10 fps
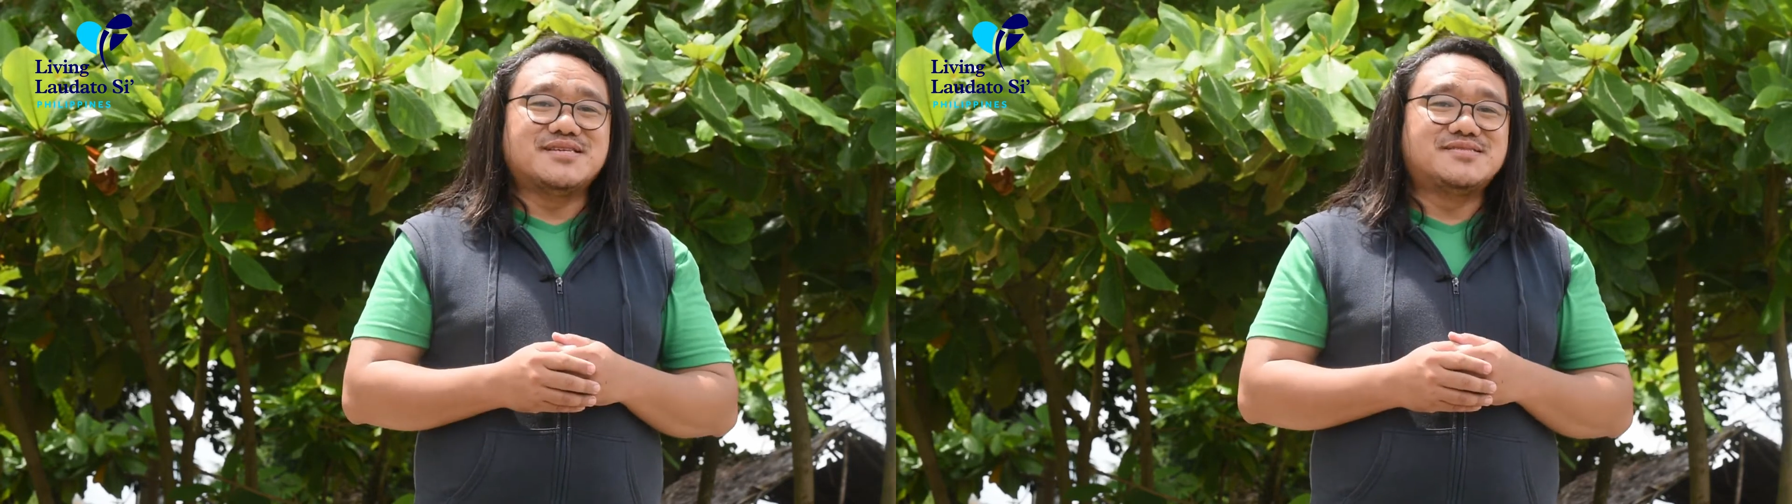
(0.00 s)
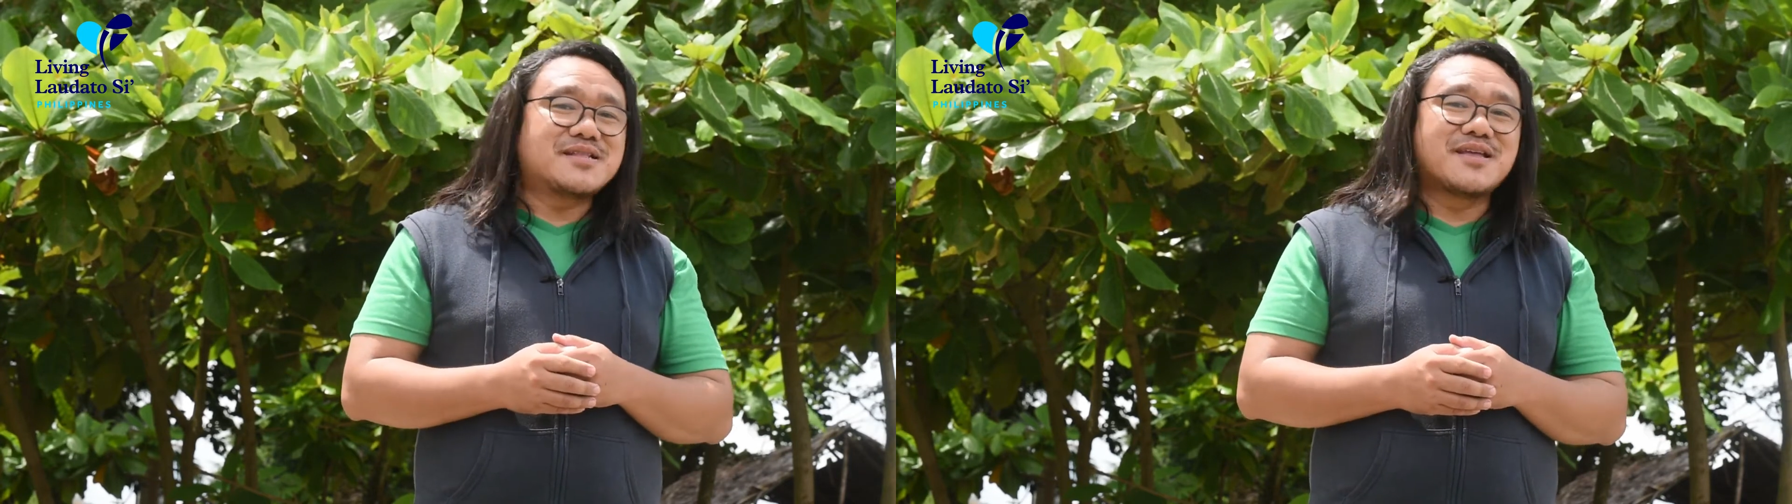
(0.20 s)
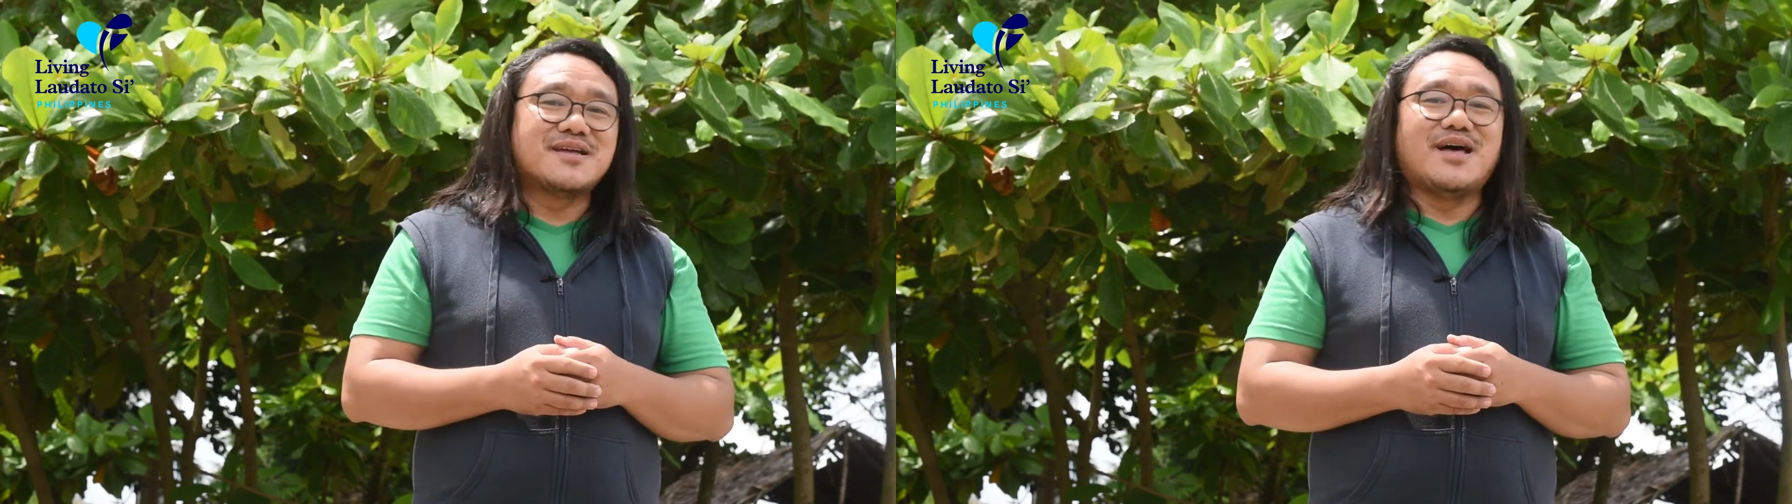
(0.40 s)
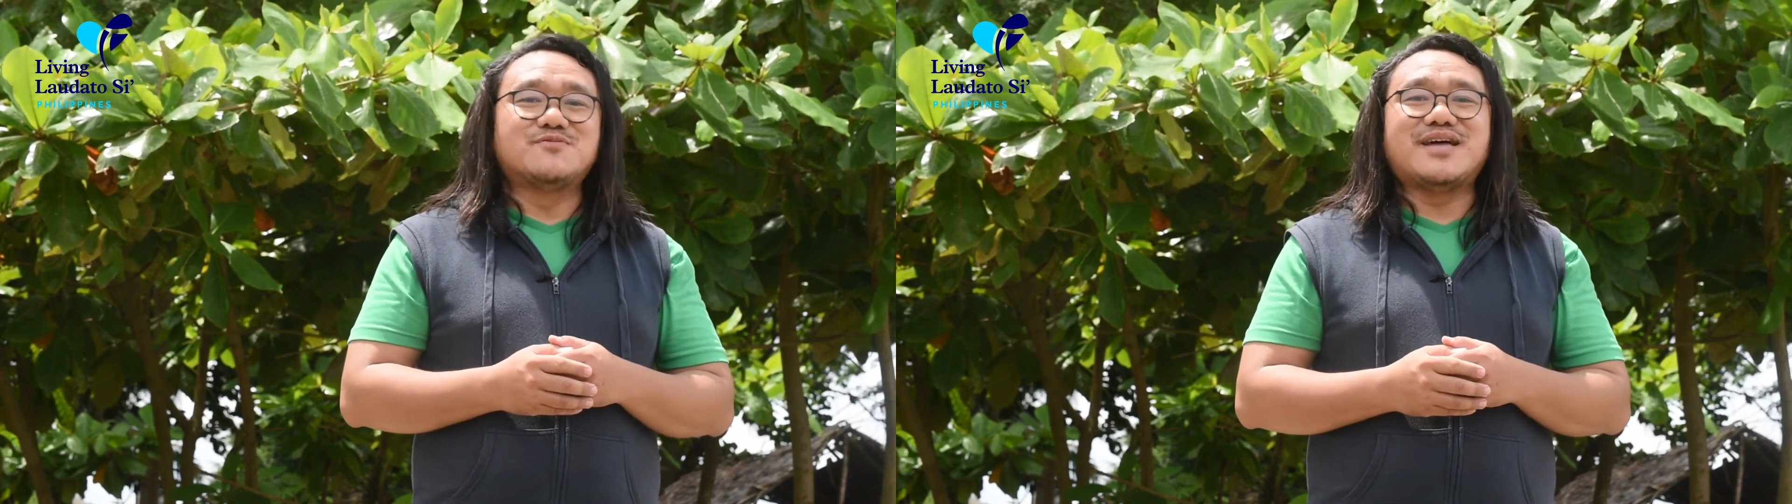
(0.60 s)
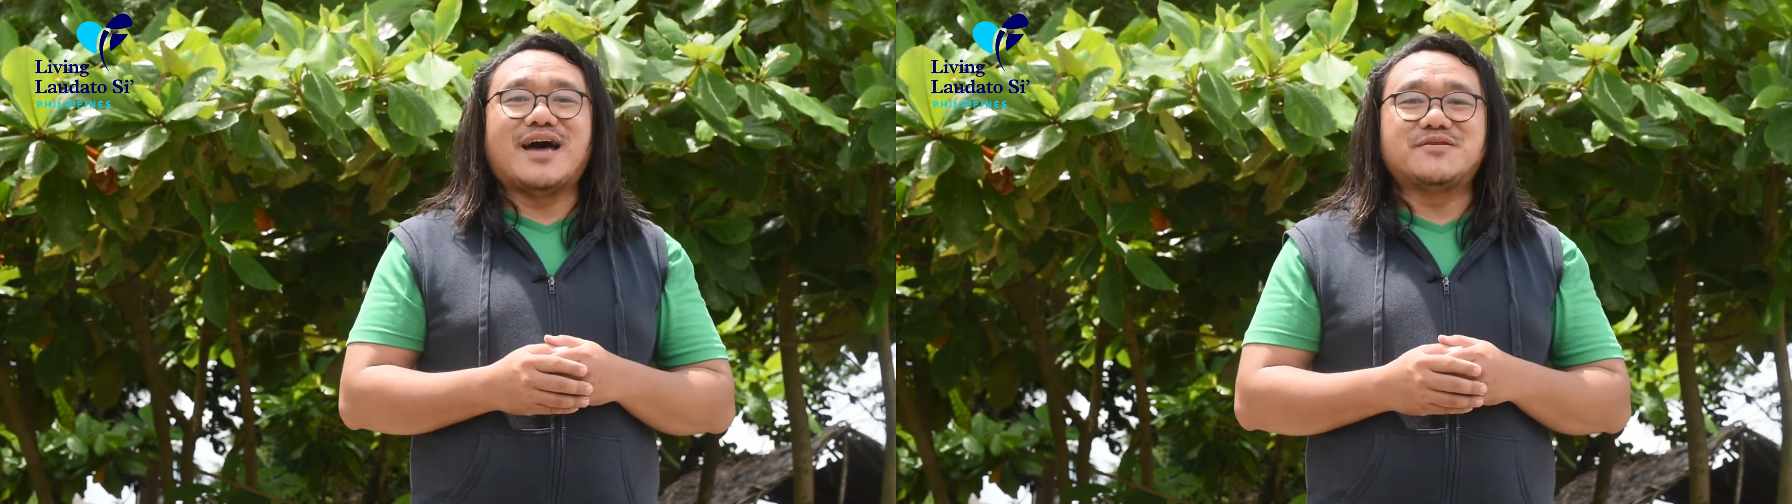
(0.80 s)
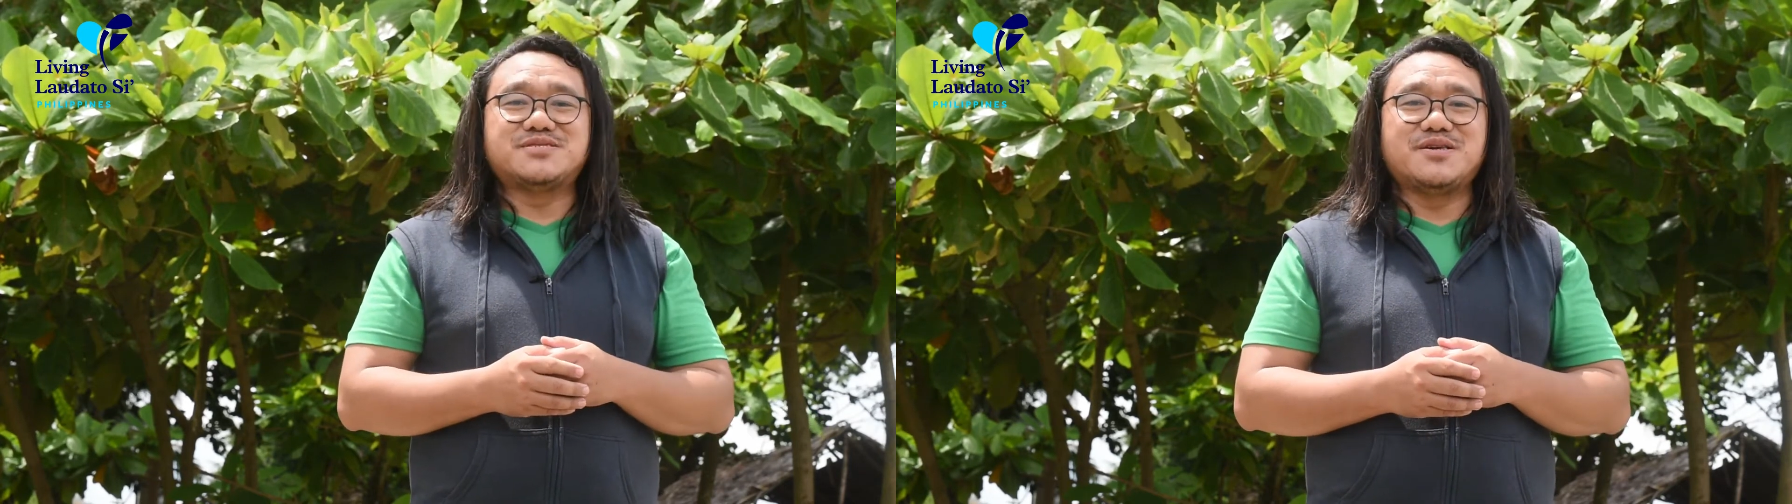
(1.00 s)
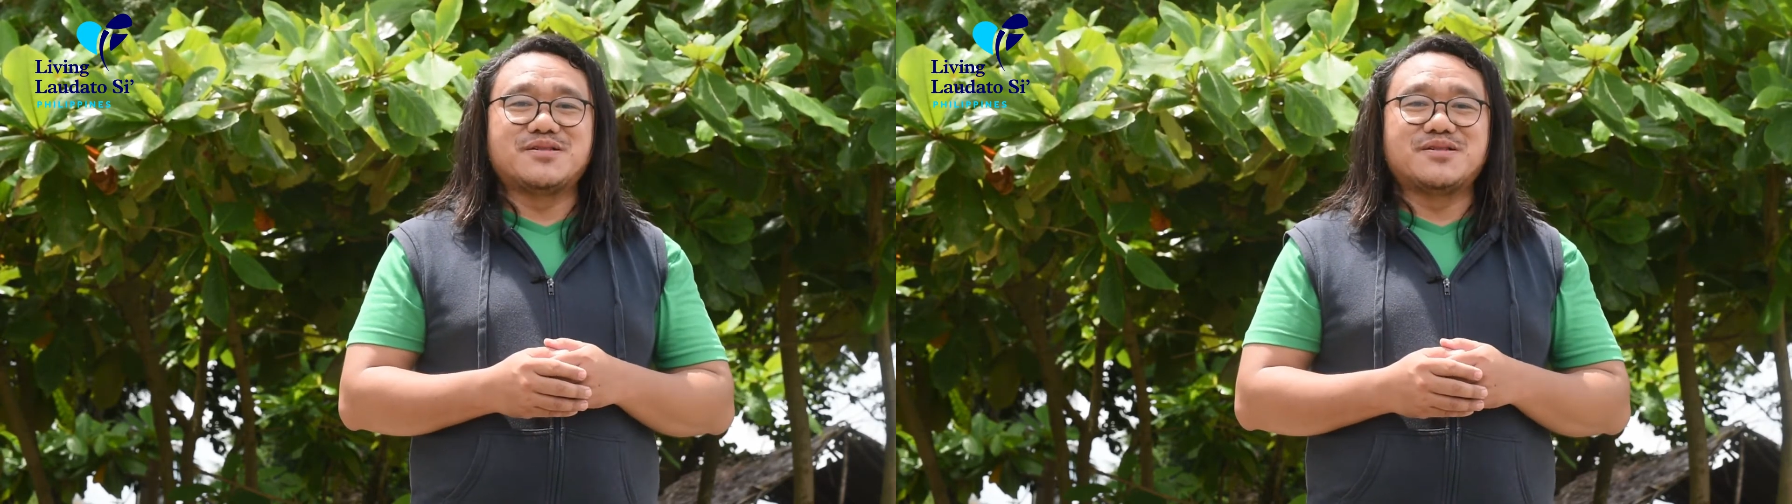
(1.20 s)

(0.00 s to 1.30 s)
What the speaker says: encyclical Laudato Si